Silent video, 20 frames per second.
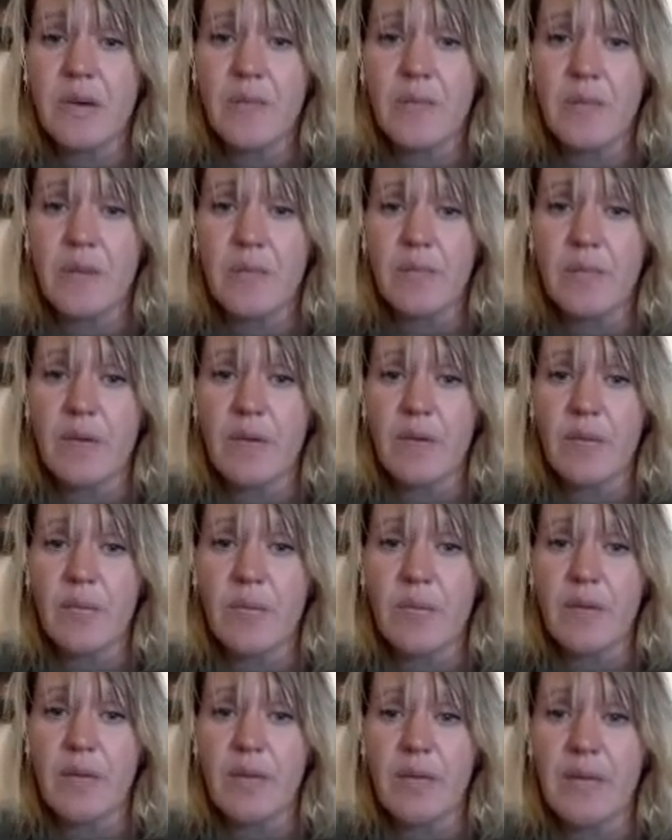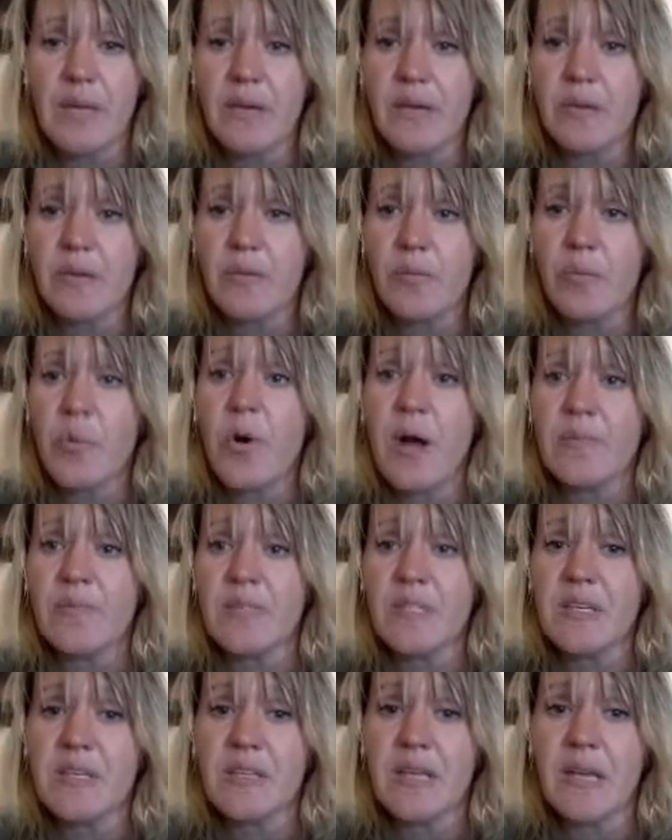Some it might be
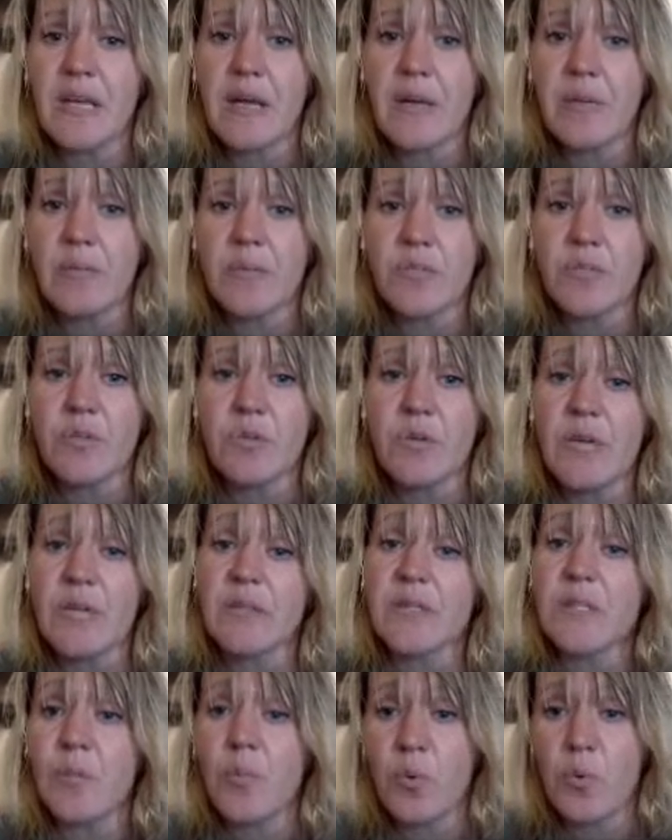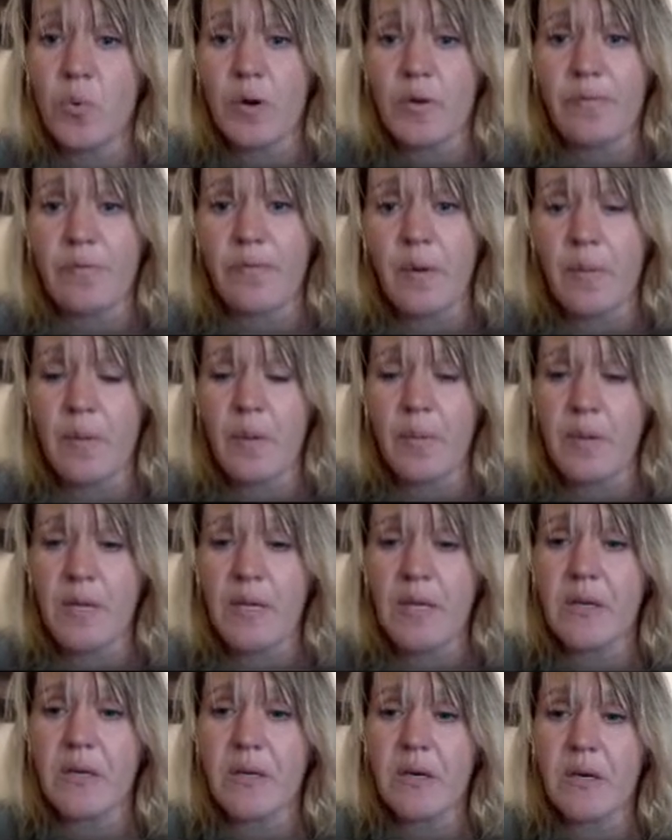prompting them to get support from a
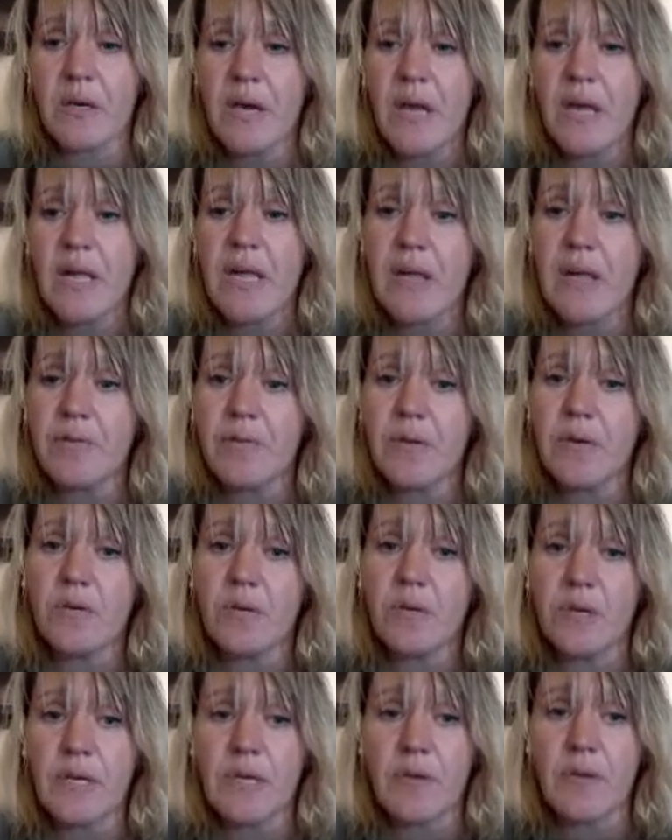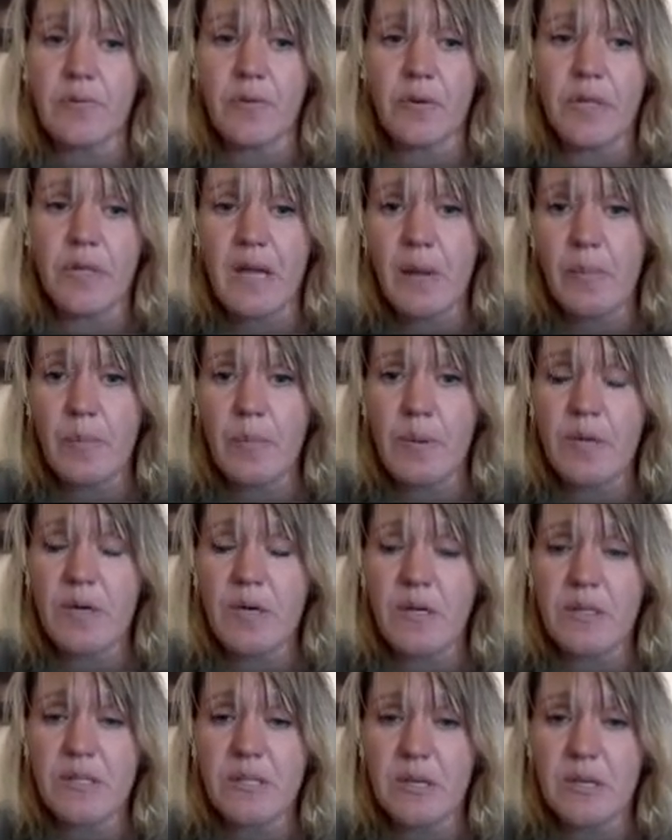peer if they're looking for that
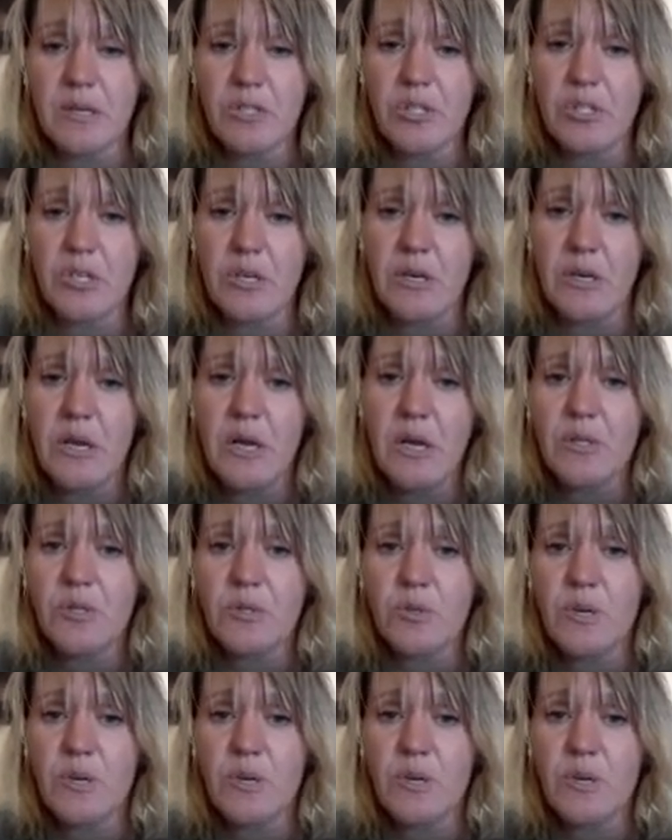peer attention.